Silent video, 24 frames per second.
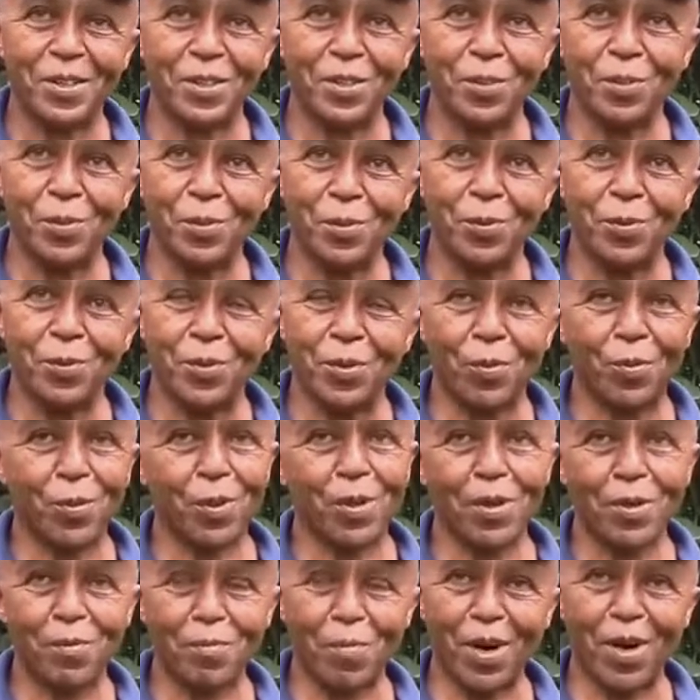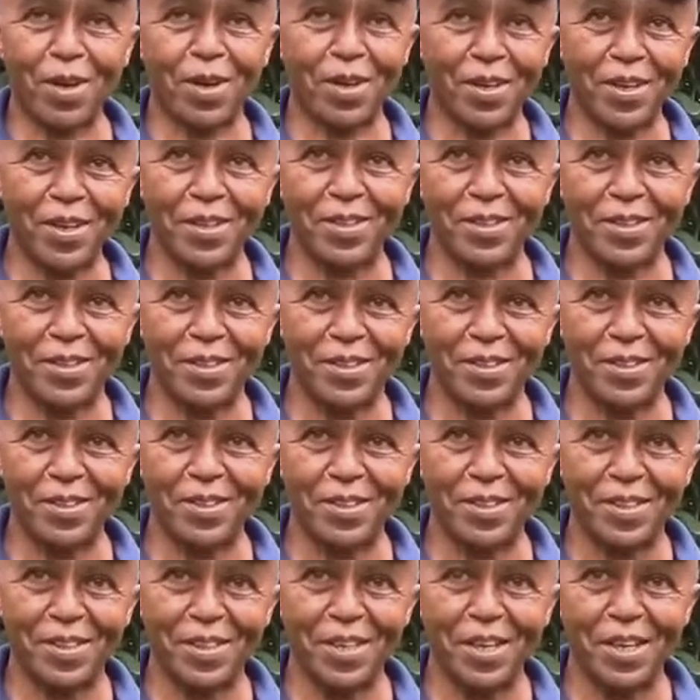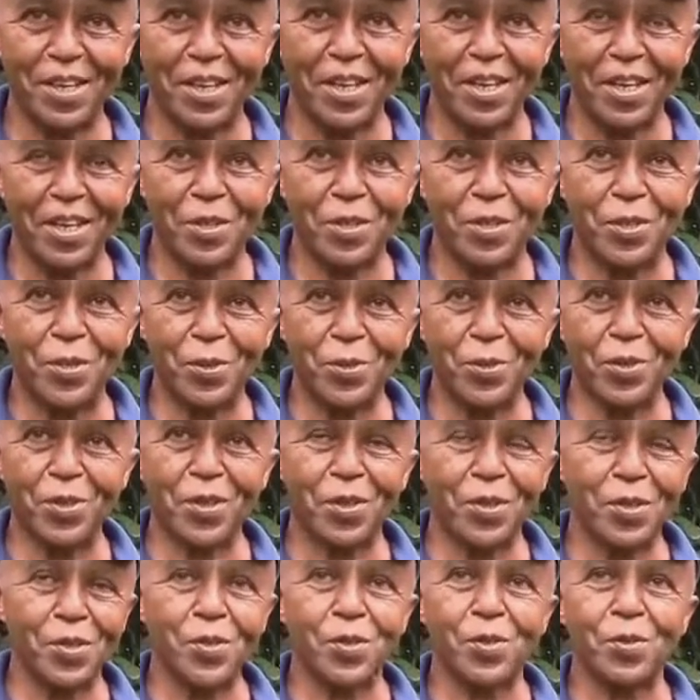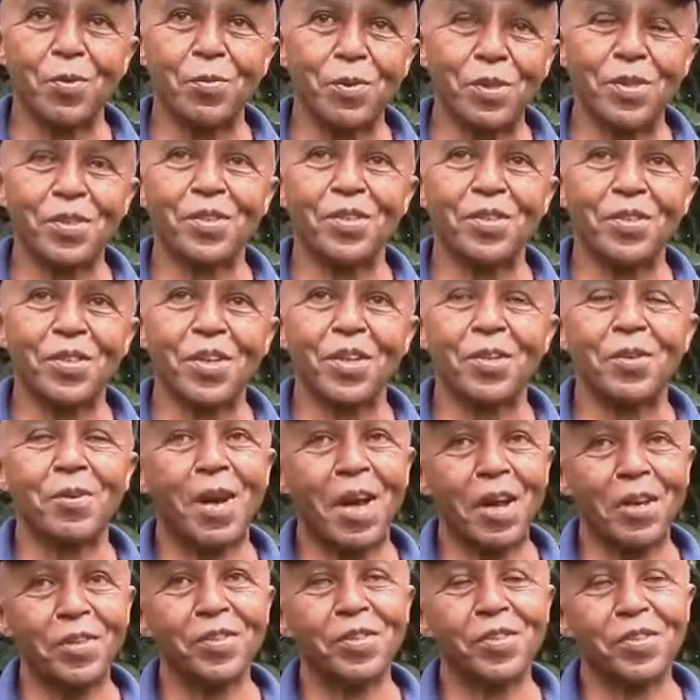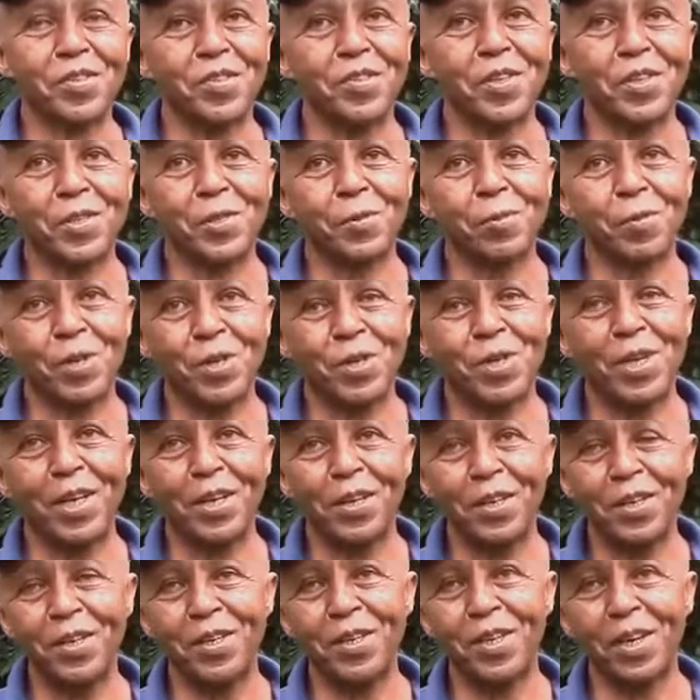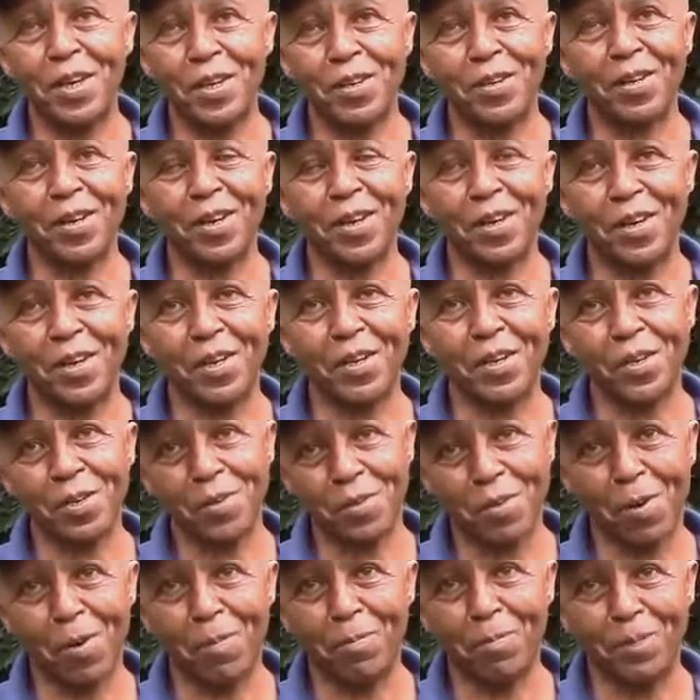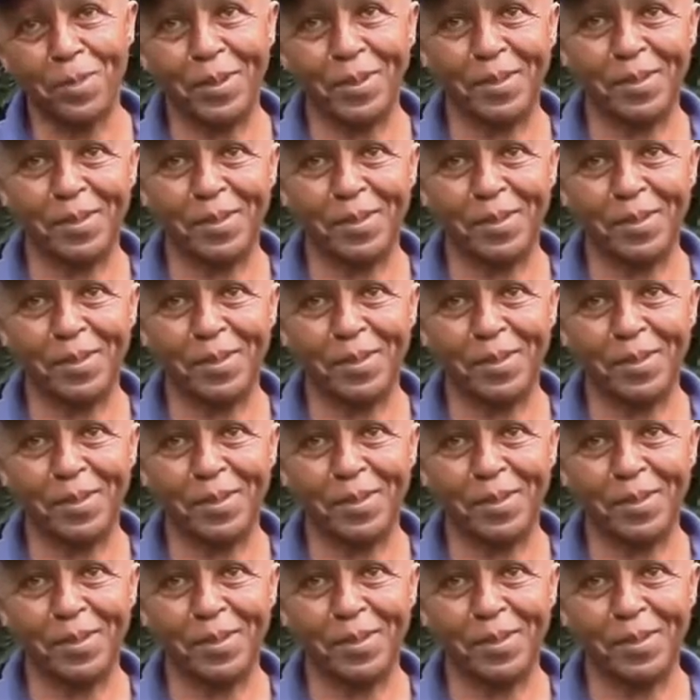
to the world market, to the consumers in the United States, especially in Europe.